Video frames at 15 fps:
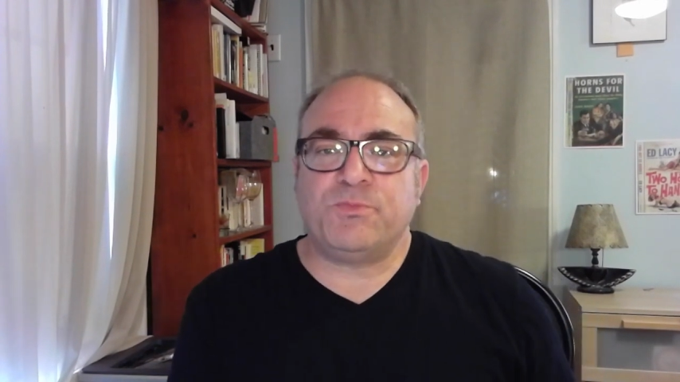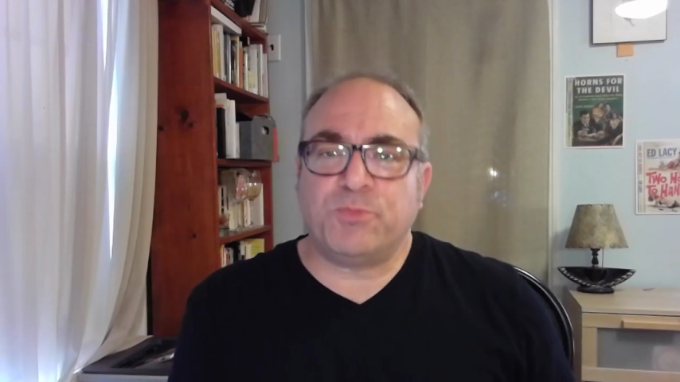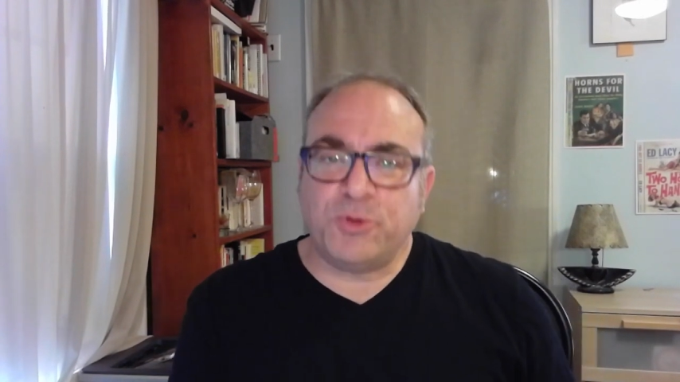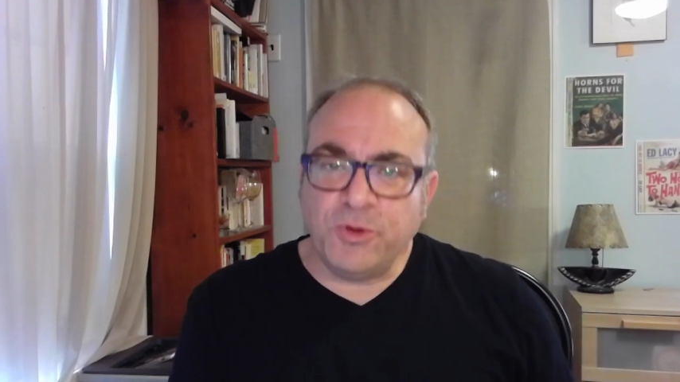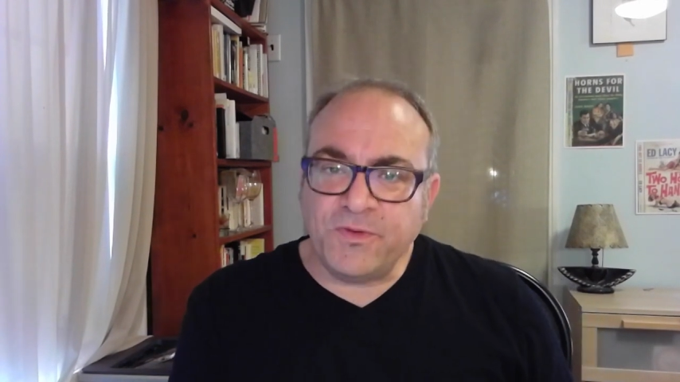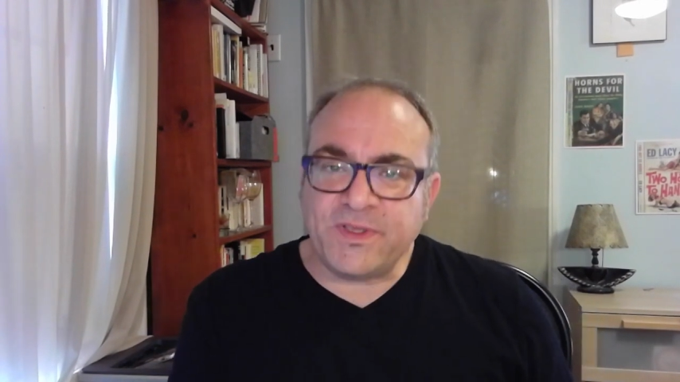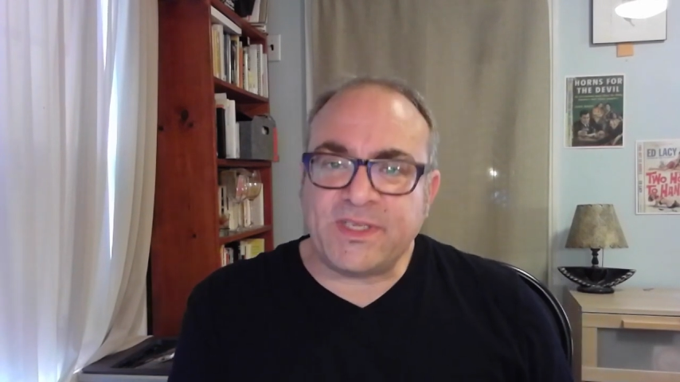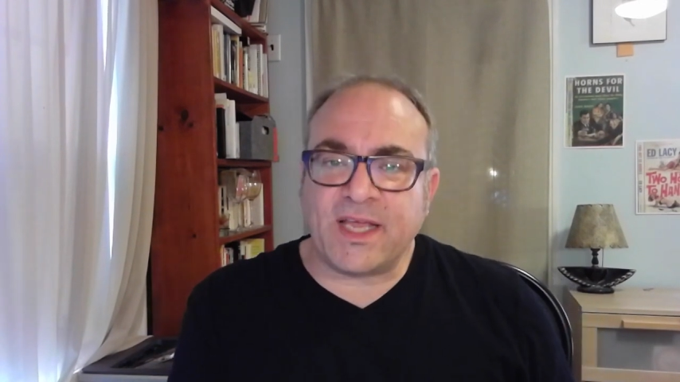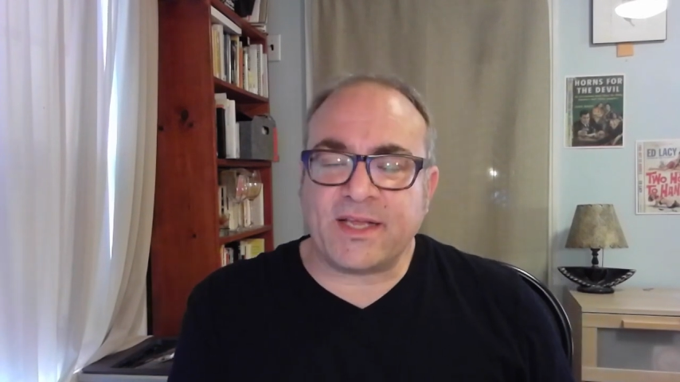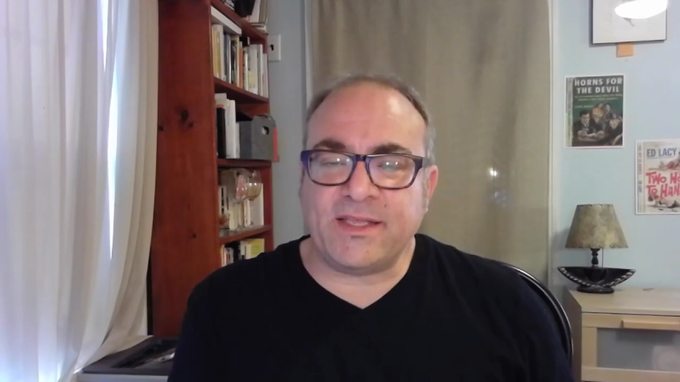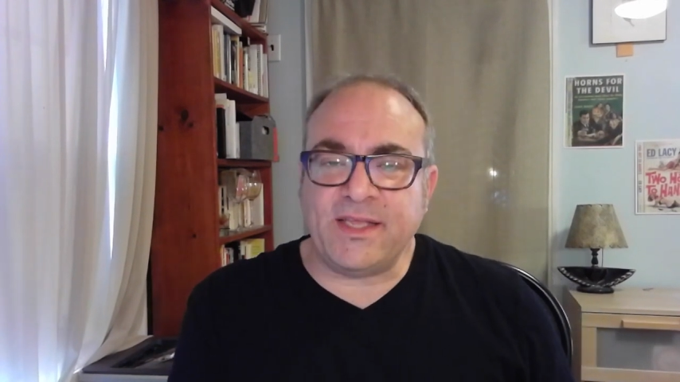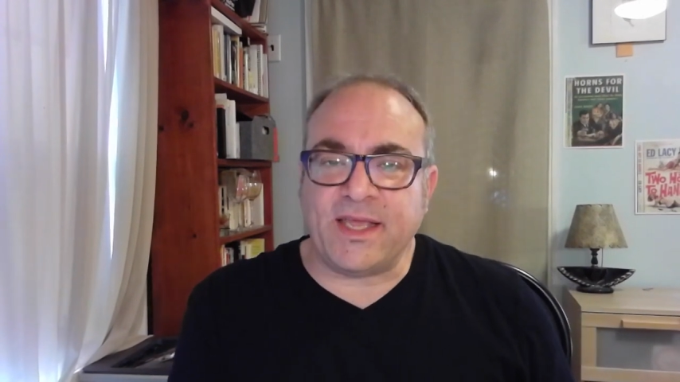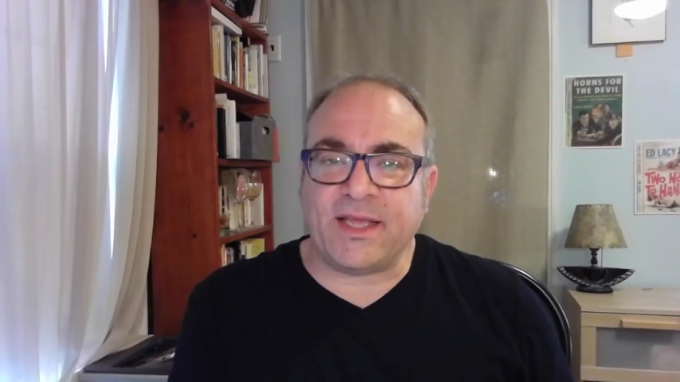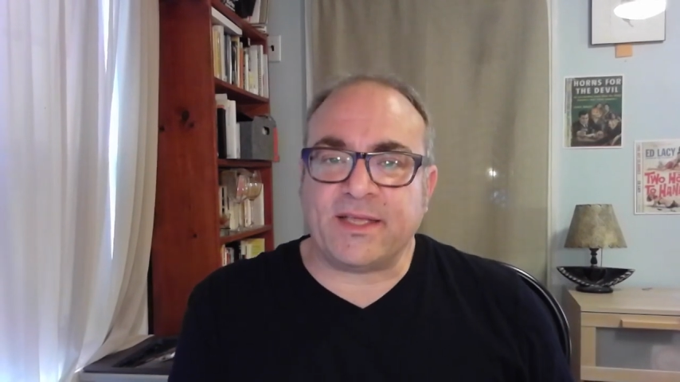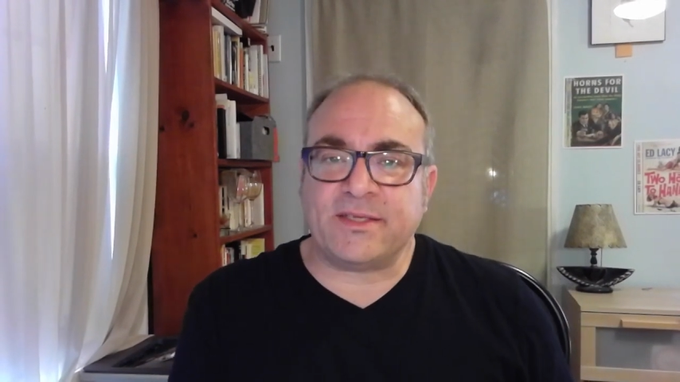proven
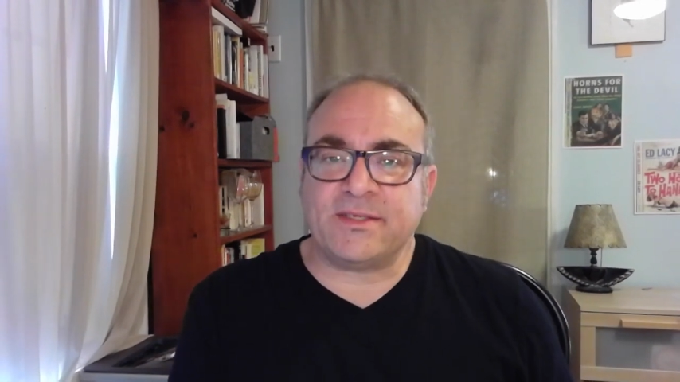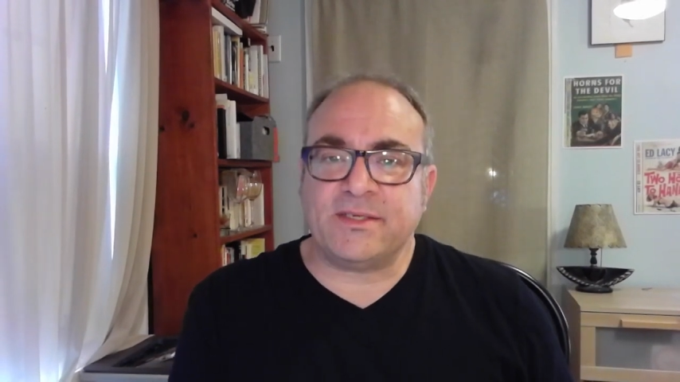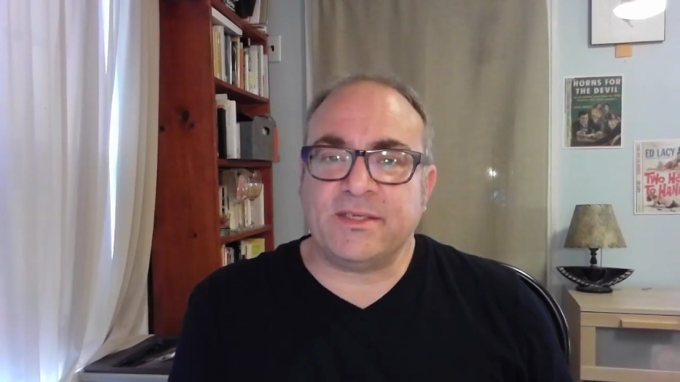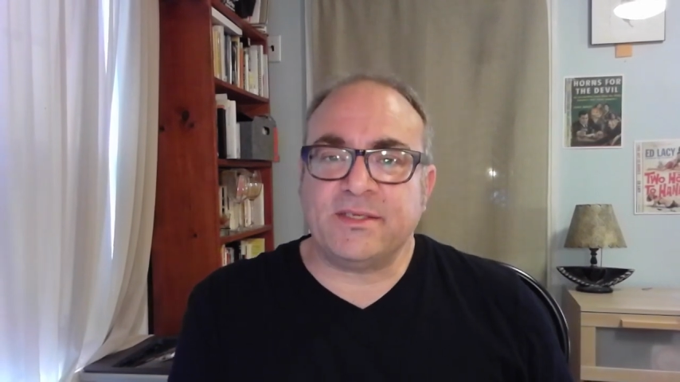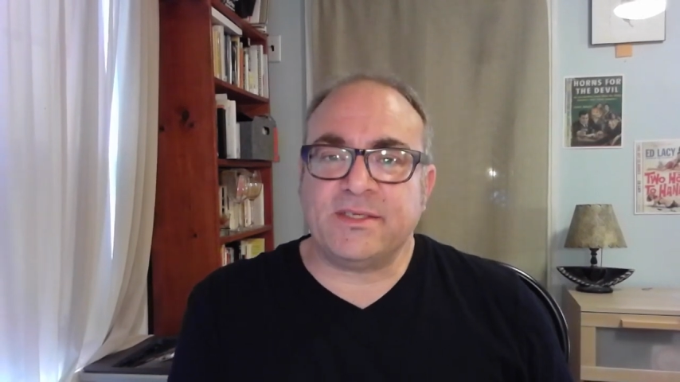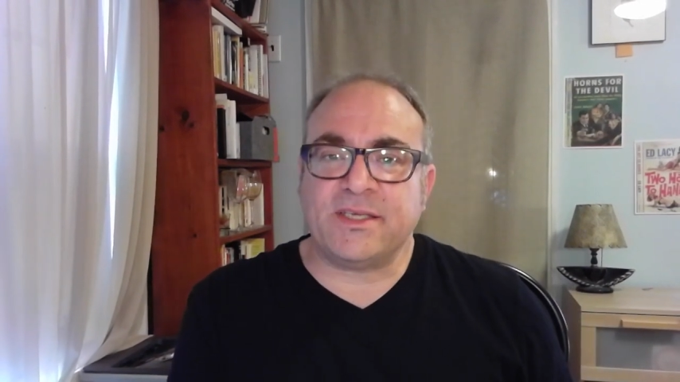techniques